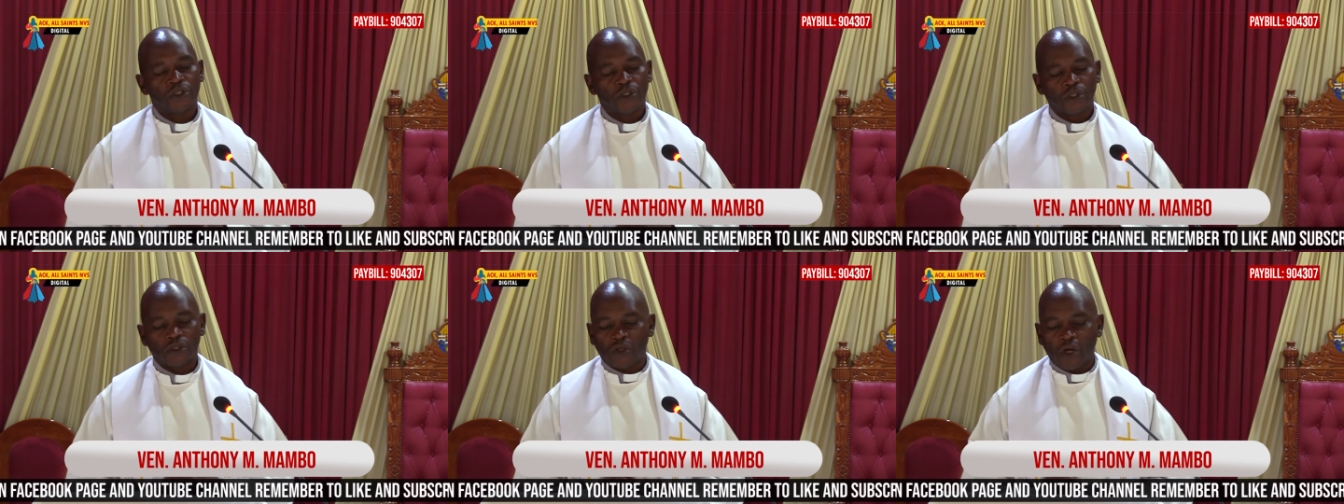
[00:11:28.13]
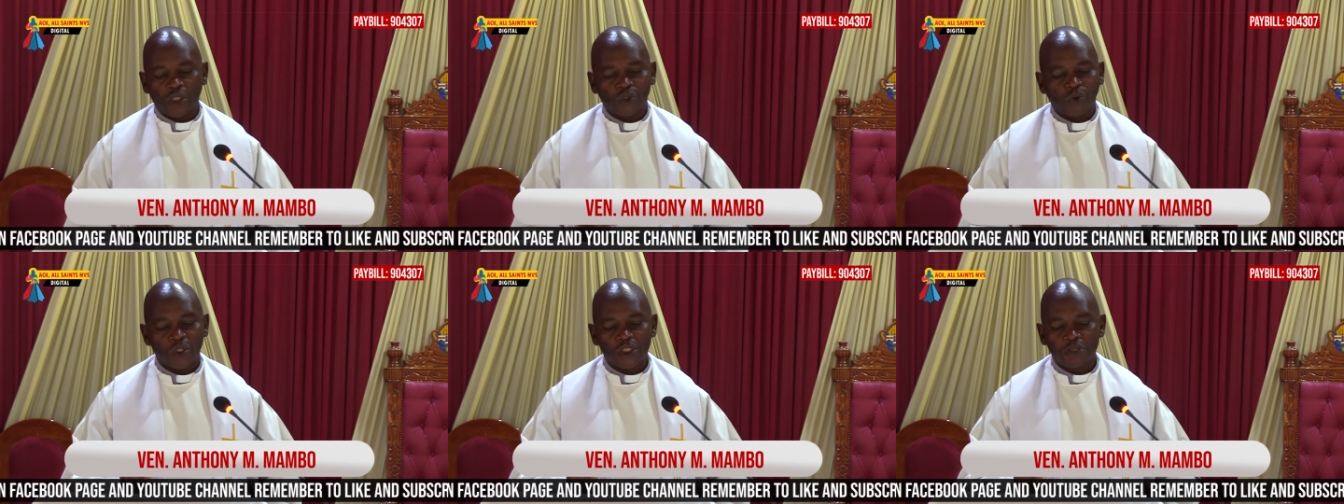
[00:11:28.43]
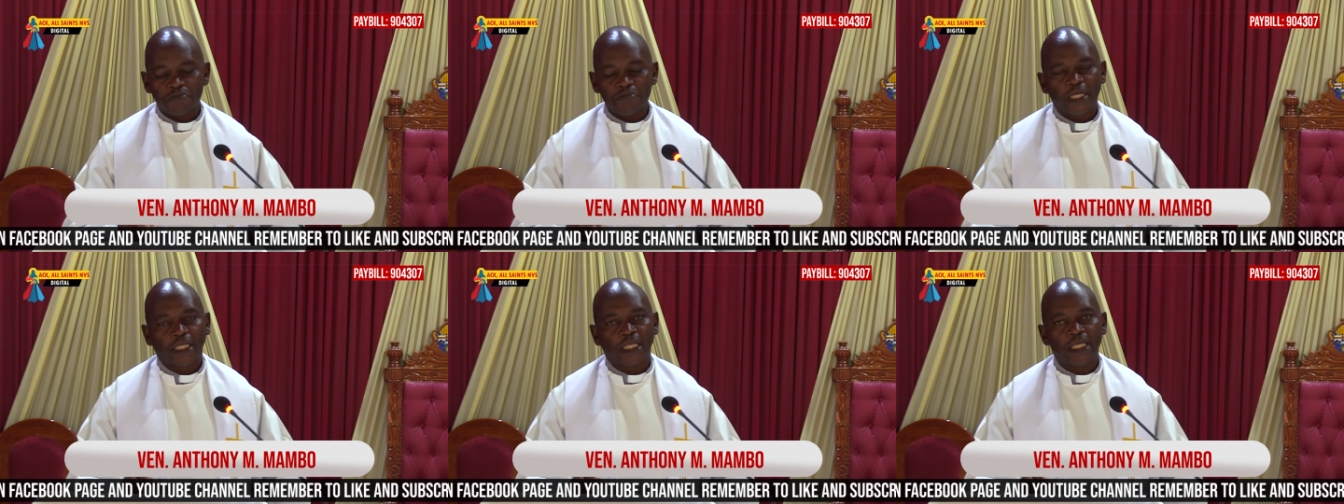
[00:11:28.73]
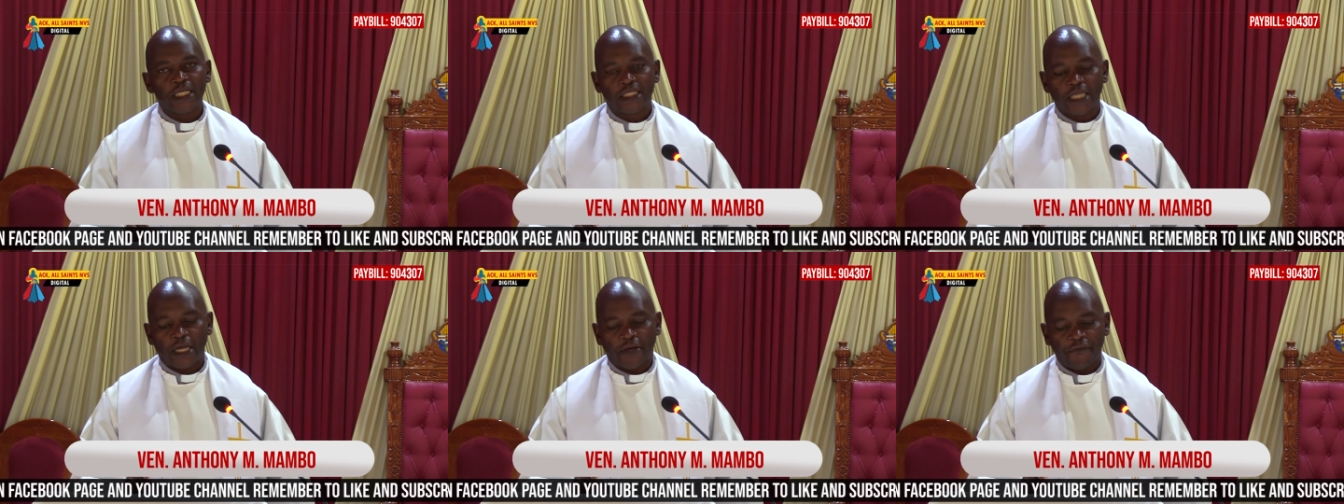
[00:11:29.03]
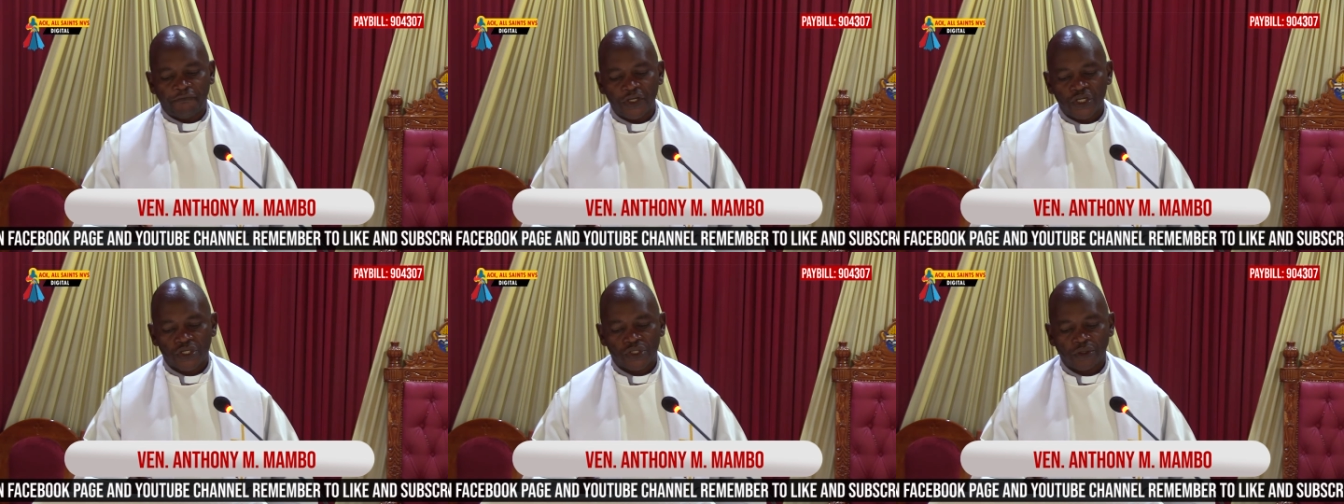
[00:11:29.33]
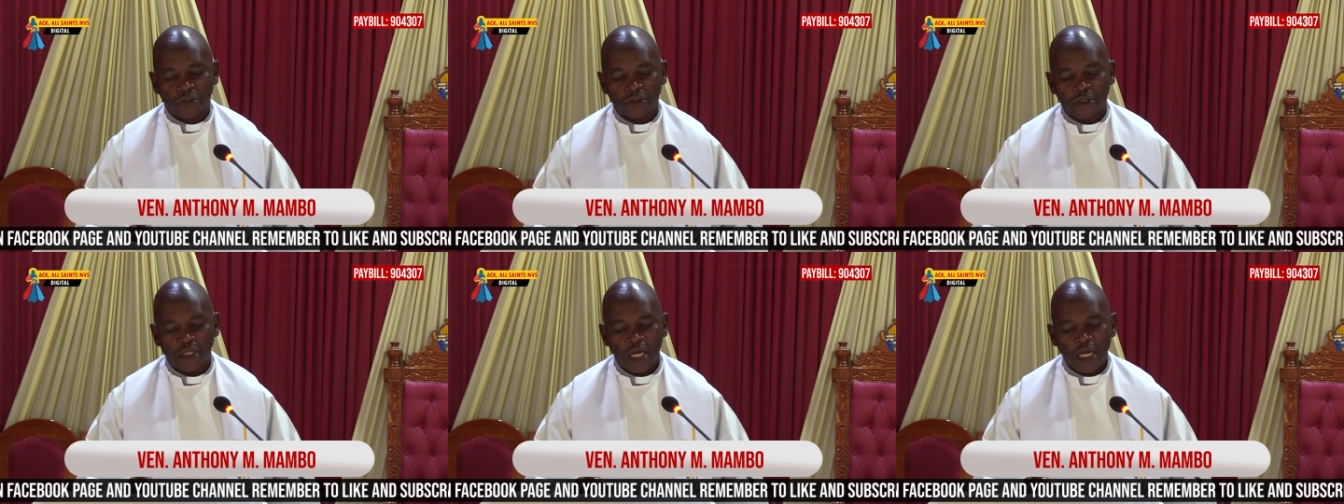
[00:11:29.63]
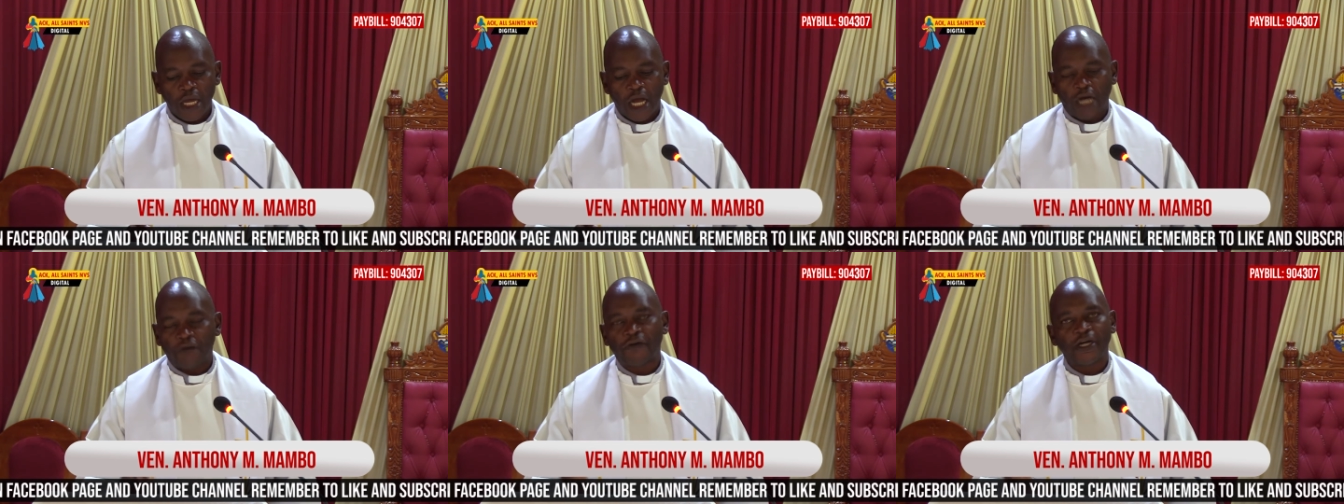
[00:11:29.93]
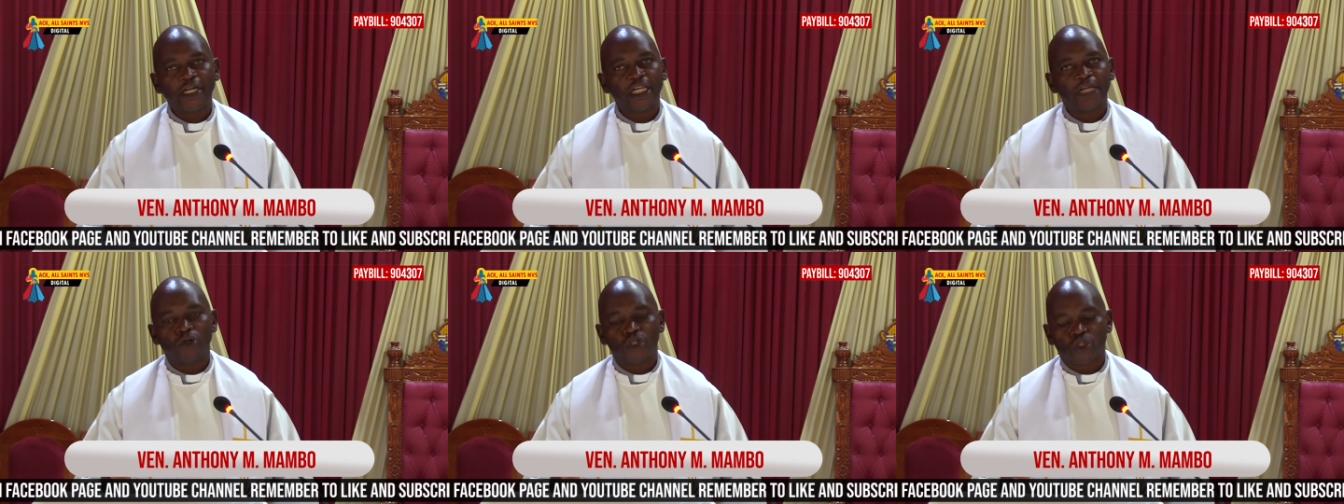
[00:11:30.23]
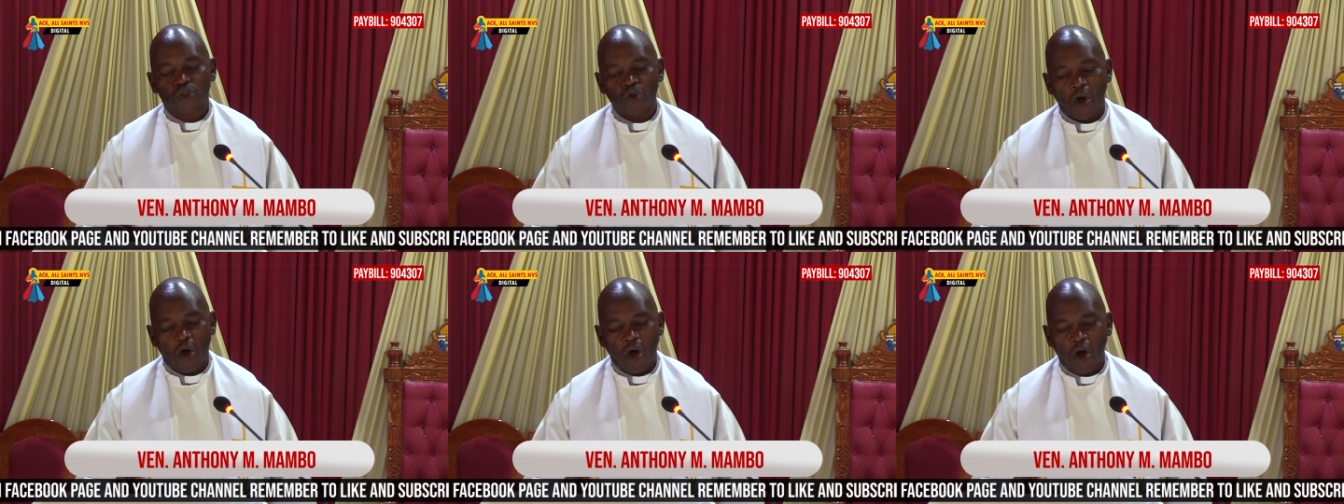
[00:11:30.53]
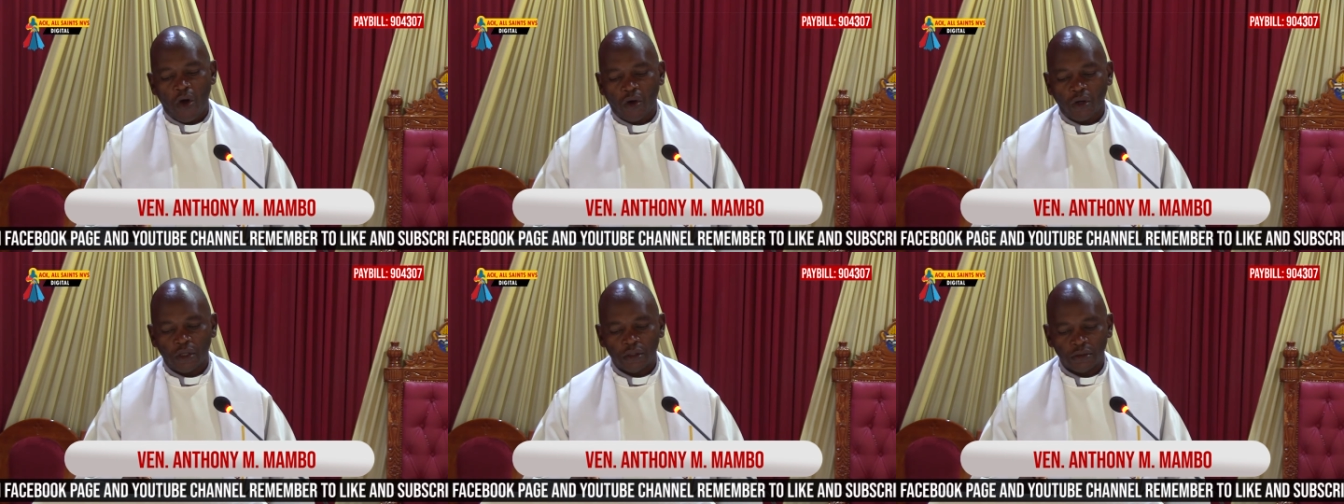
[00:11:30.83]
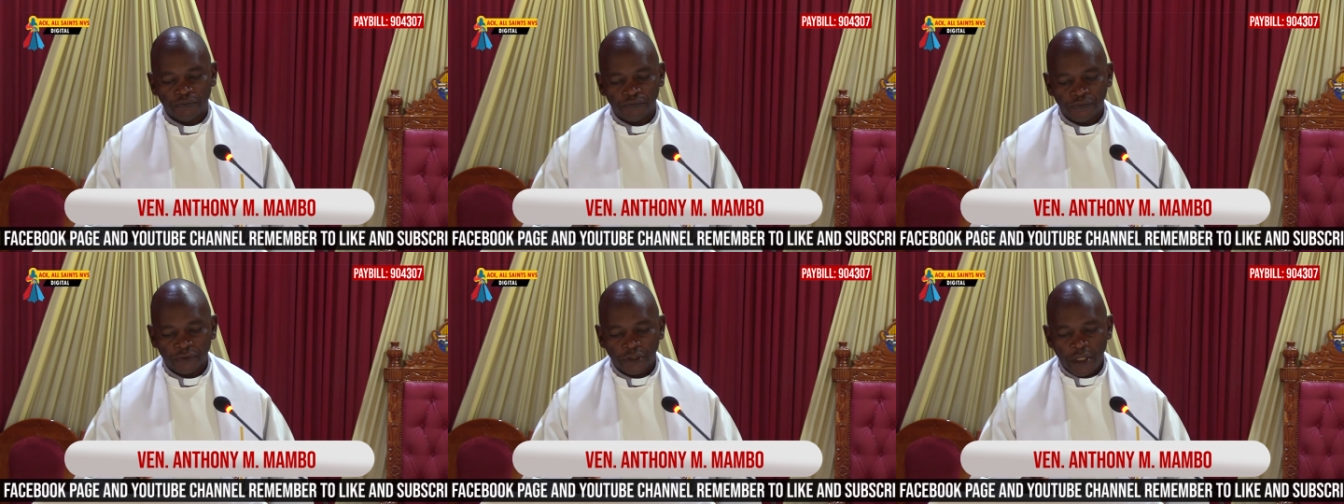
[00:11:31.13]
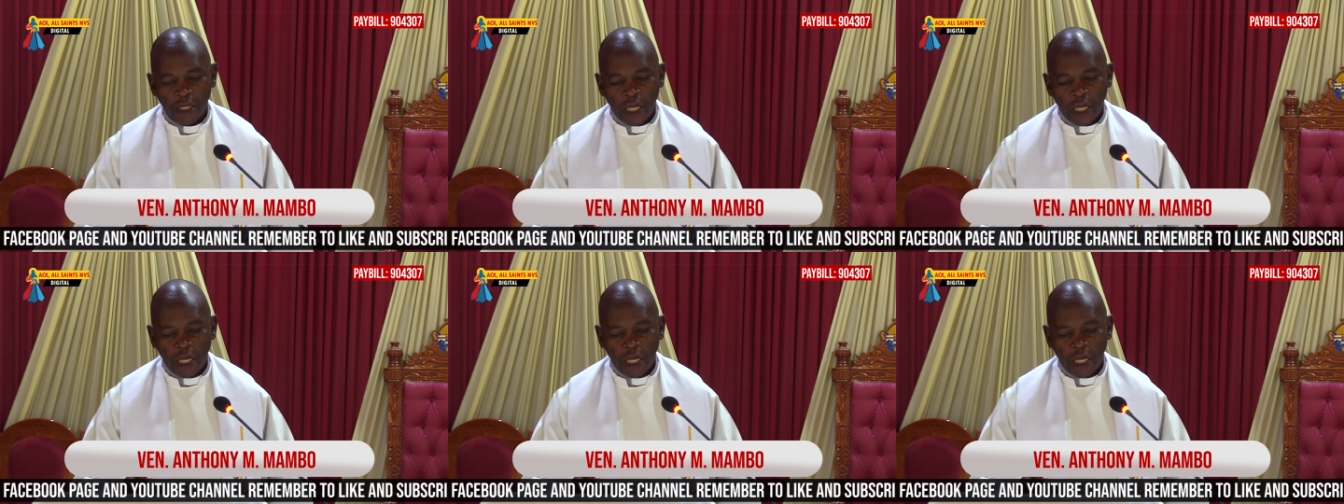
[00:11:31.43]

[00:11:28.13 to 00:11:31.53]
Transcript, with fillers: God was making salvation available to all,